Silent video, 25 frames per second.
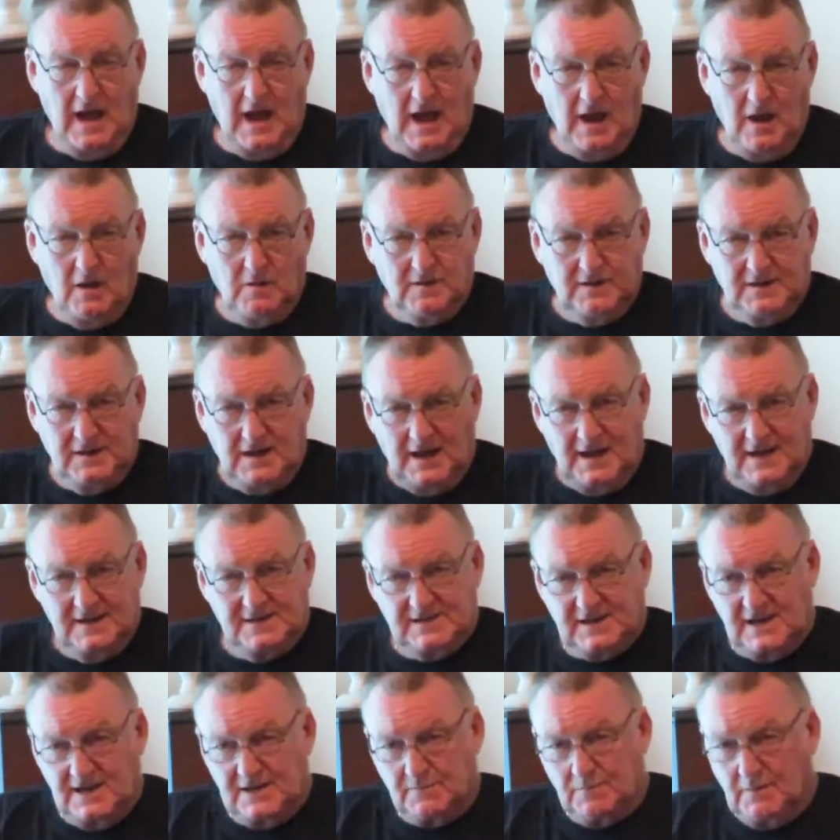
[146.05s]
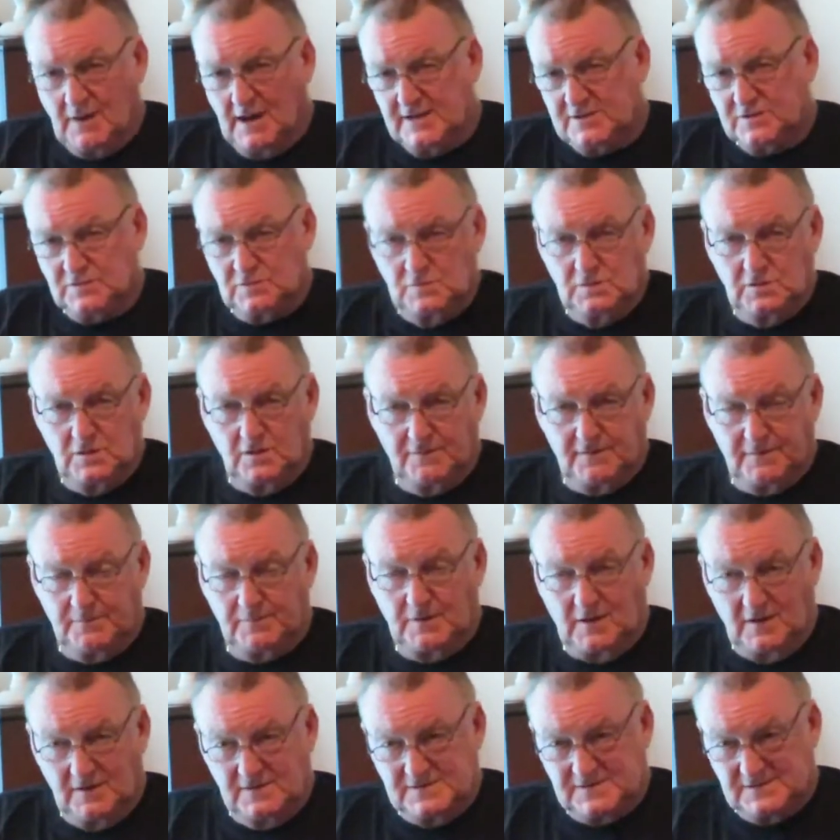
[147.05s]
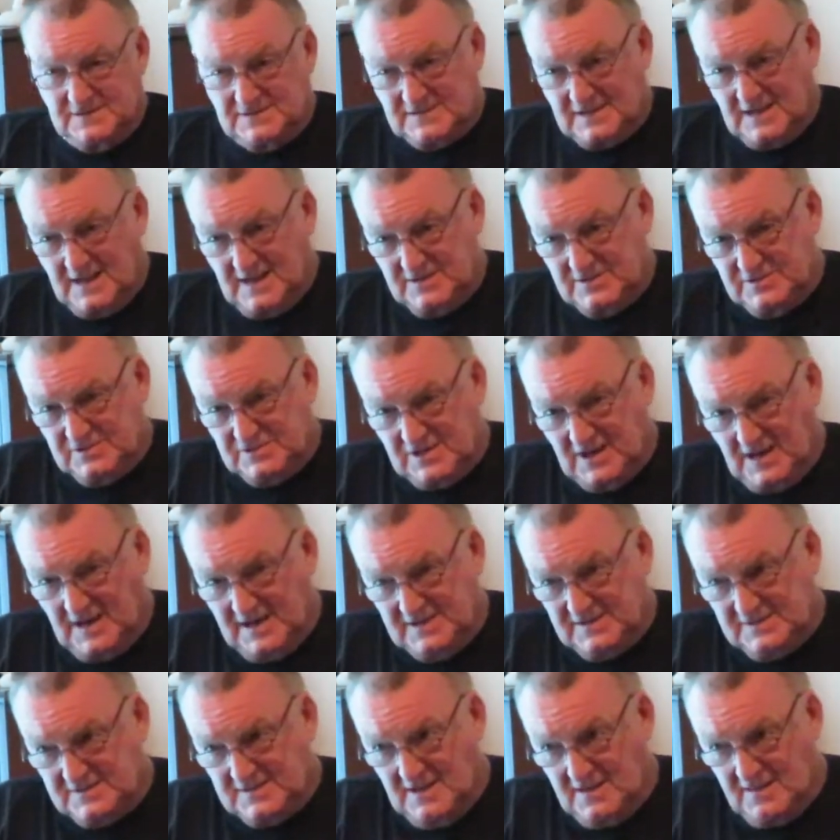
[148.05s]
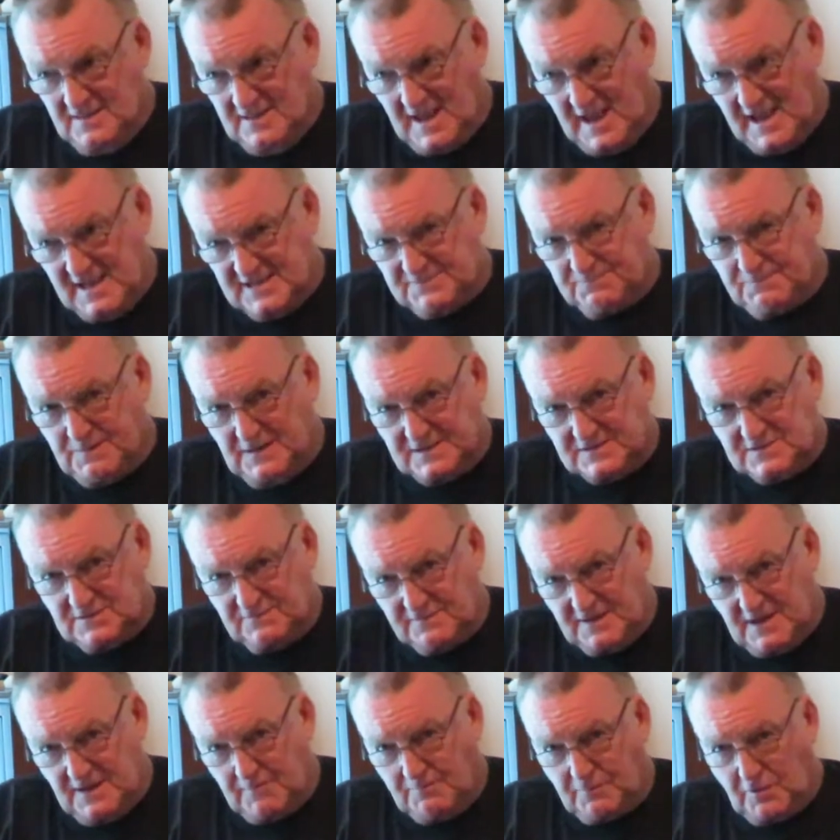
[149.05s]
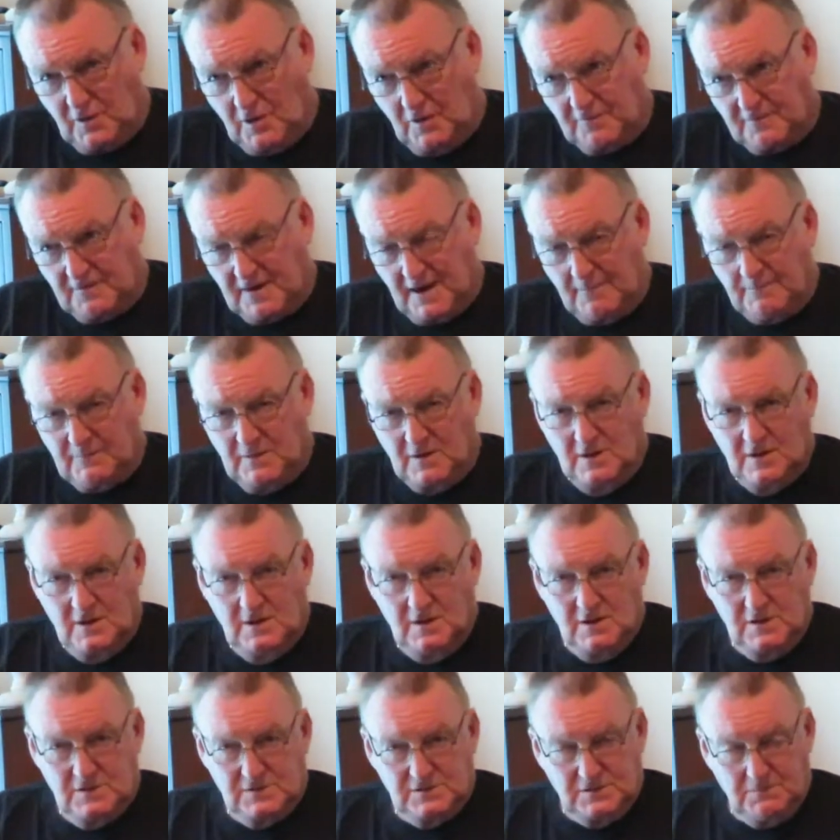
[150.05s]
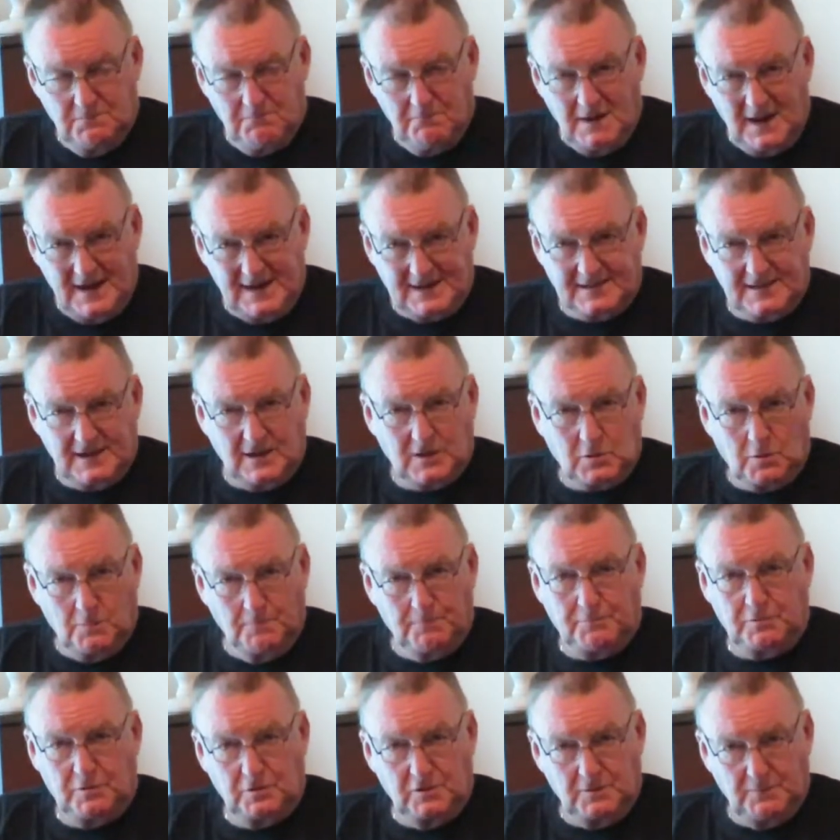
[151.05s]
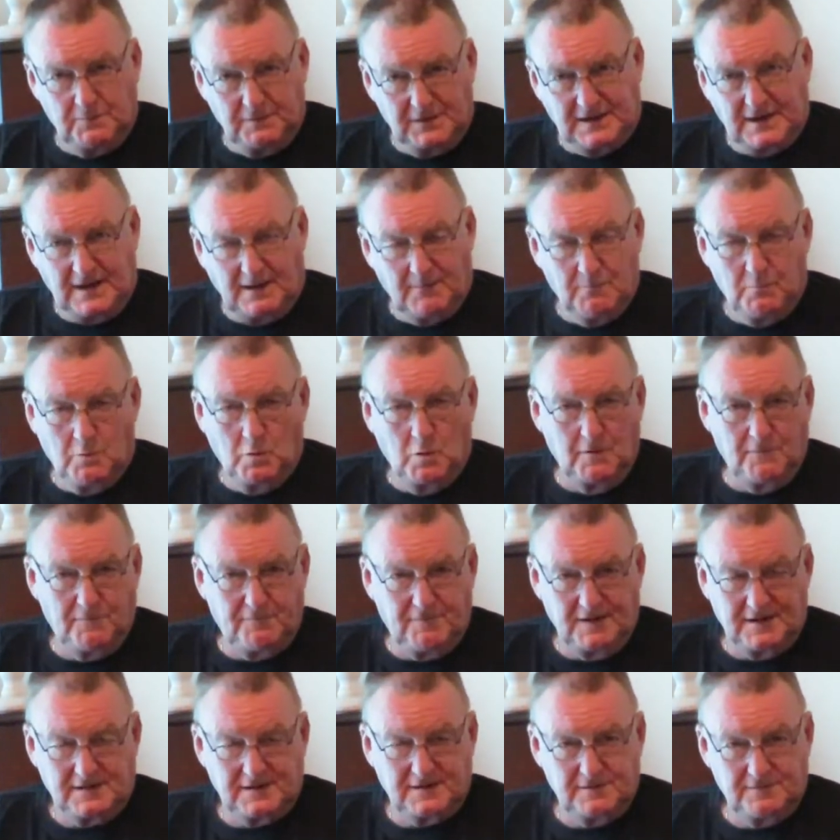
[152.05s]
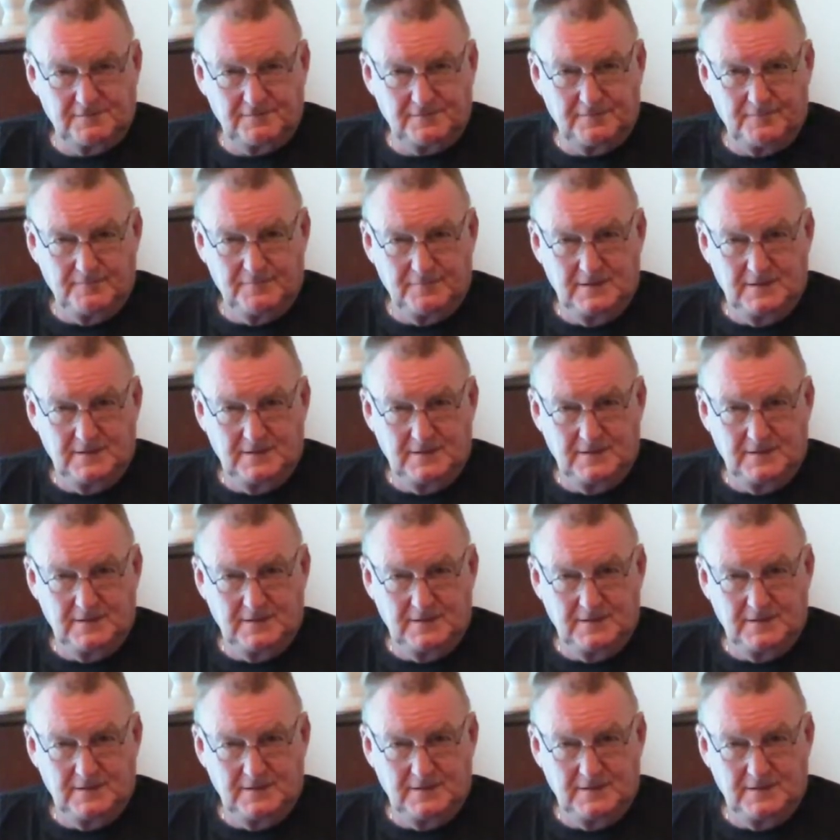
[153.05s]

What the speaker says: How can I take my tool of hypnosis and change the aspects of that program to make that computer become more effective?